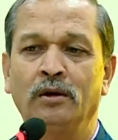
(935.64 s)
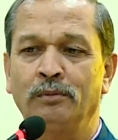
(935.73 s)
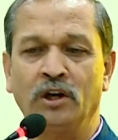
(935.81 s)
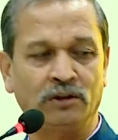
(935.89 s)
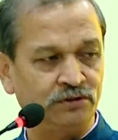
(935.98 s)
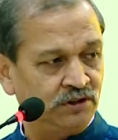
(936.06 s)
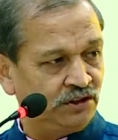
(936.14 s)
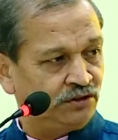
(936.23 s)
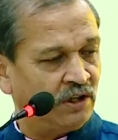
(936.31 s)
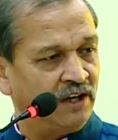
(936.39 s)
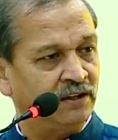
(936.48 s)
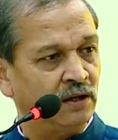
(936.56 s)
Because these
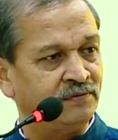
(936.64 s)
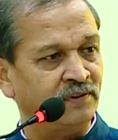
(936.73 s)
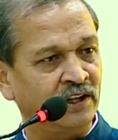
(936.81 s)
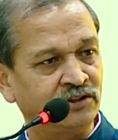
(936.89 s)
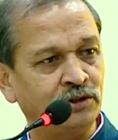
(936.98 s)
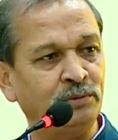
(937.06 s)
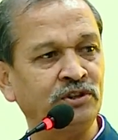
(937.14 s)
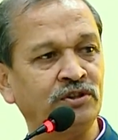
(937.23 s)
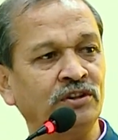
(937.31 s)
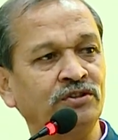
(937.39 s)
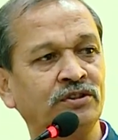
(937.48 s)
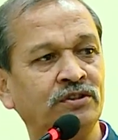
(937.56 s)
kind of
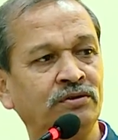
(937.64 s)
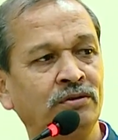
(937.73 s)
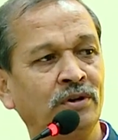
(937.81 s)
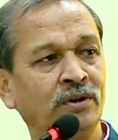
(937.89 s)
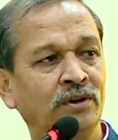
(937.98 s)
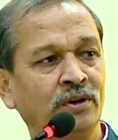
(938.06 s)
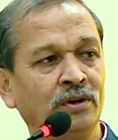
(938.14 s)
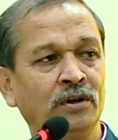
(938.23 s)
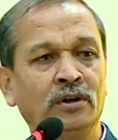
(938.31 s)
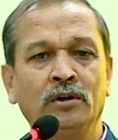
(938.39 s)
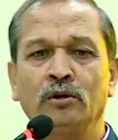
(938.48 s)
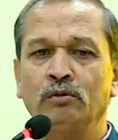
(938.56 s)
exhibitions,
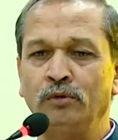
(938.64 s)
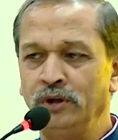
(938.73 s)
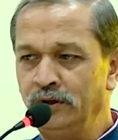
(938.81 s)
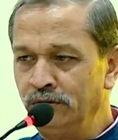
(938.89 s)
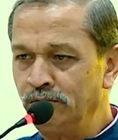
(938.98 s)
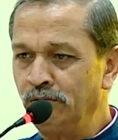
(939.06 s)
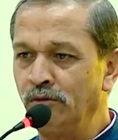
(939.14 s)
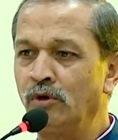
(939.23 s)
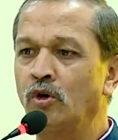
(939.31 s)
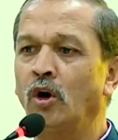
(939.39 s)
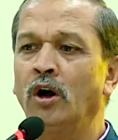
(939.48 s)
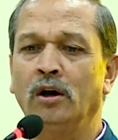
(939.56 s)
we
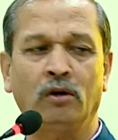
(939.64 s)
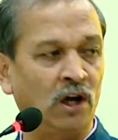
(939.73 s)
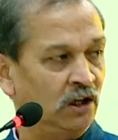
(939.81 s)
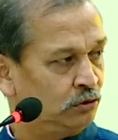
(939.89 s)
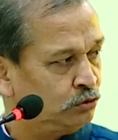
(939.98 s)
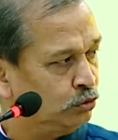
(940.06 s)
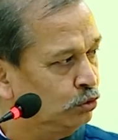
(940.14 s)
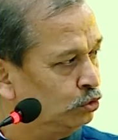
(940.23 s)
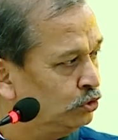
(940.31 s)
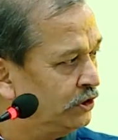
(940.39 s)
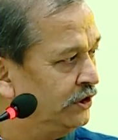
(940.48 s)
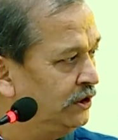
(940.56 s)
call all 2,
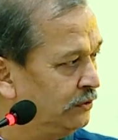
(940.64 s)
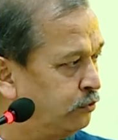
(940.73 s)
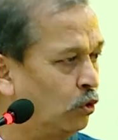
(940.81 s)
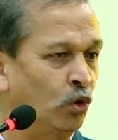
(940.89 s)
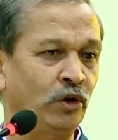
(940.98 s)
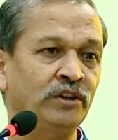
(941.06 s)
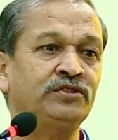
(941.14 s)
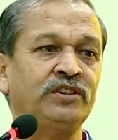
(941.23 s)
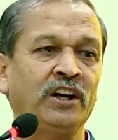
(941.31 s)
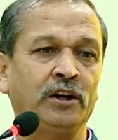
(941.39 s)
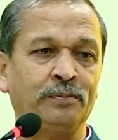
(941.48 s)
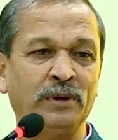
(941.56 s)
3, 4
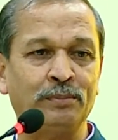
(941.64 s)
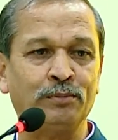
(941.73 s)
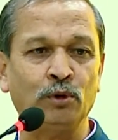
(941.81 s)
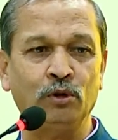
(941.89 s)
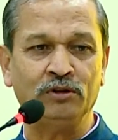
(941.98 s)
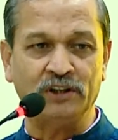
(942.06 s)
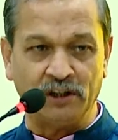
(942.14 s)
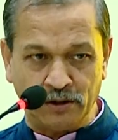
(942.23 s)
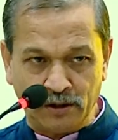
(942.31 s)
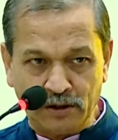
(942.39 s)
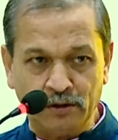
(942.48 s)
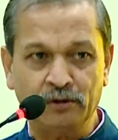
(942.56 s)
state people, they
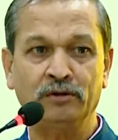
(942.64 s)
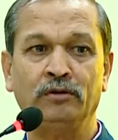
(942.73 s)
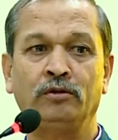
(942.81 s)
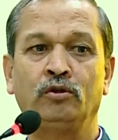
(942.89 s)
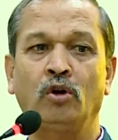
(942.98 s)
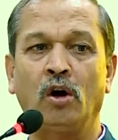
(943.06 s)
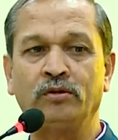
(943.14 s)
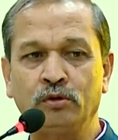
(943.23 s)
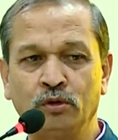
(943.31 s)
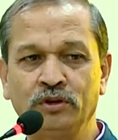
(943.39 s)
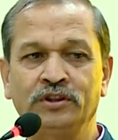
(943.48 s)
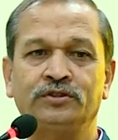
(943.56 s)
talk
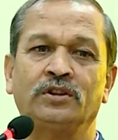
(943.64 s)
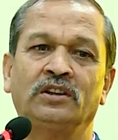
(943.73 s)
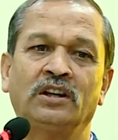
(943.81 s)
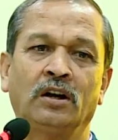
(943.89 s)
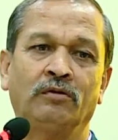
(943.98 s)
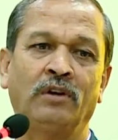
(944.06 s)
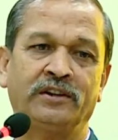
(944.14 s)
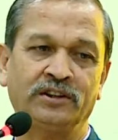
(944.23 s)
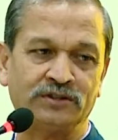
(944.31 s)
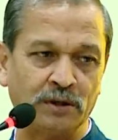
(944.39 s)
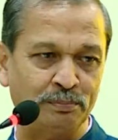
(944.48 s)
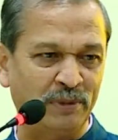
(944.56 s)
to each other, what is
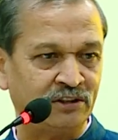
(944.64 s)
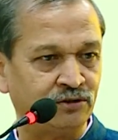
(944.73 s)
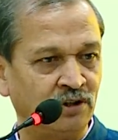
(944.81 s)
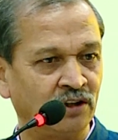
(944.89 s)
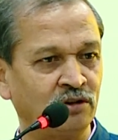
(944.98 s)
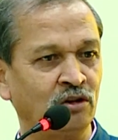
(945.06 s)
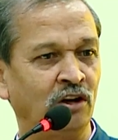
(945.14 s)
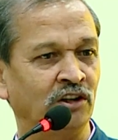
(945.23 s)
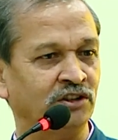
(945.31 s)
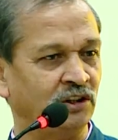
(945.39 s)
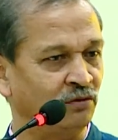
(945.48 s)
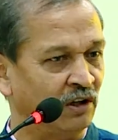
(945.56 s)
the best
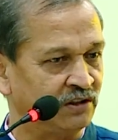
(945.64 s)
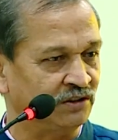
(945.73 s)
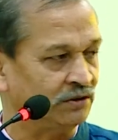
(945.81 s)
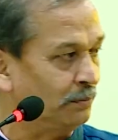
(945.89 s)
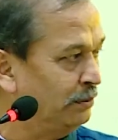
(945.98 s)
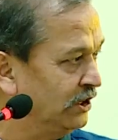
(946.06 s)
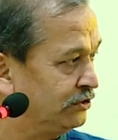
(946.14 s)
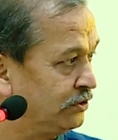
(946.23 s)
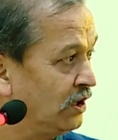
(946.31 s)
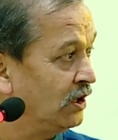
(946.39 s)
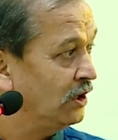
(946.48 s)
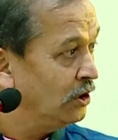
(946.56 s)
technology, what is the best
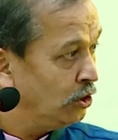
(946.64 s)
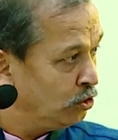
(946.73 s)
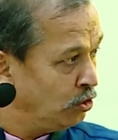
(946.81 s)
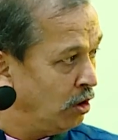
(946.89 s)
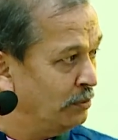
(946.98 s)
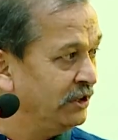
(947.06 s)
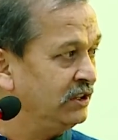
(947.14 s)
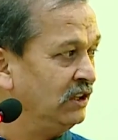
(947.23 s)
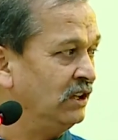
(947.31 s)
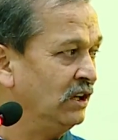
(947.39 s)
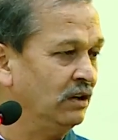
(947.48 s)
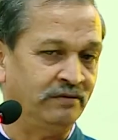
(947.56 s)
raw
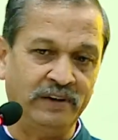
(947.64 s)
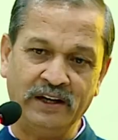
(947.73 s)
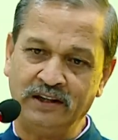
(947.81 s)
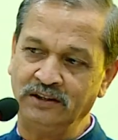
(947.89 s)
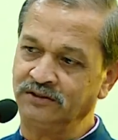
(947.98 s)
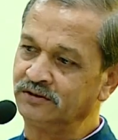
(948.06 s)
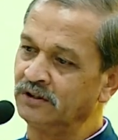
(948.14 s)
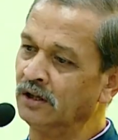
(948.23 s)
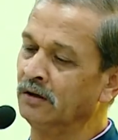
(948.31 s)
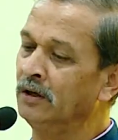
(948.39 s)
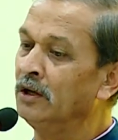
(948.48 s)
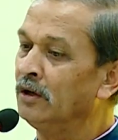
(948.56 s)
material,
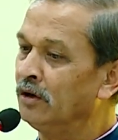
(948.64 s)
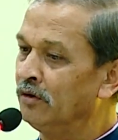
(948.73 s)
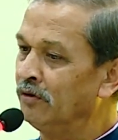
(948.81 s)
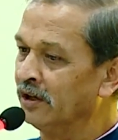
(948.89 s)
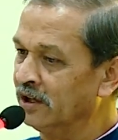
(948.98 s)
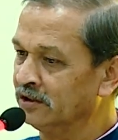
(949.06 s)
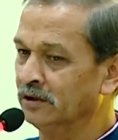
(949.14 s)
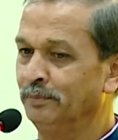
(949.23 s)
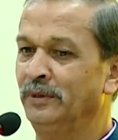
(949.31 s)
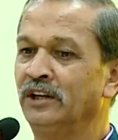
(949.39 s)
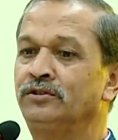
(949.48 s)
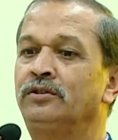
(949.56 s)
what are the
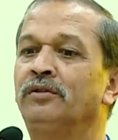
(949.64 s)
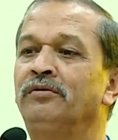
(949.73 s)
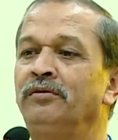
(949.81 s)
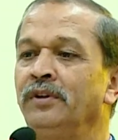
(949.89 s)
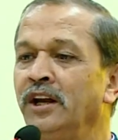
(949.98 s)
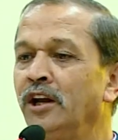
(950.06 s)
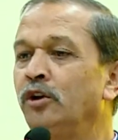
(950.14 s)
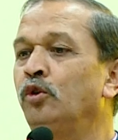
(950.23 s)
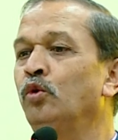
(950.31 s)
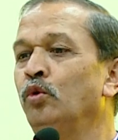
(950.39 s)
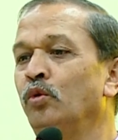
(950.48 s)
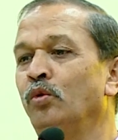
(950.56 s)
best way
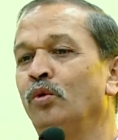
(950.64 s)
to